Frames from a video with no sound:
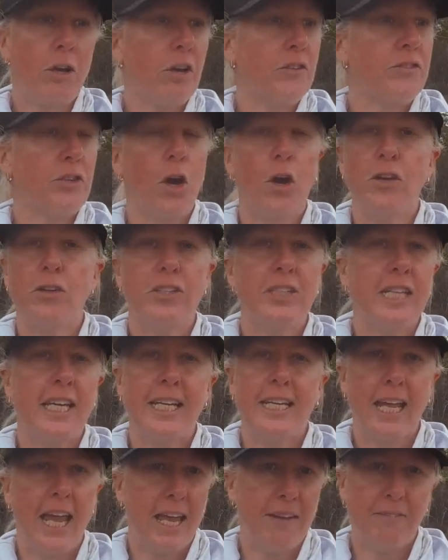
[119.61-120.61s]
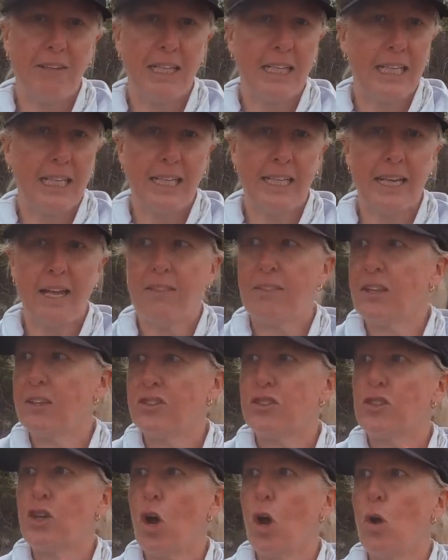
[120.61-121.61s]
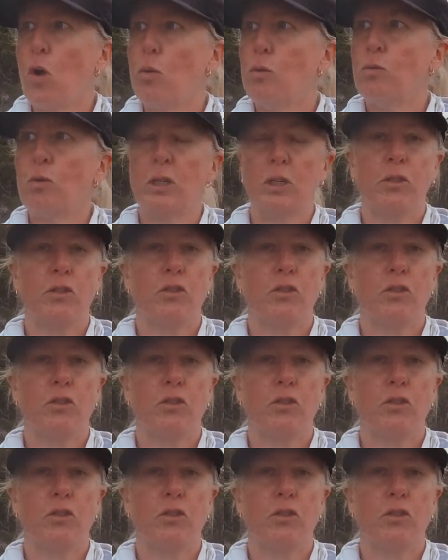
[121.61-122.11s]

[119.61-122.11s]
I don't need heavy leader. There's no real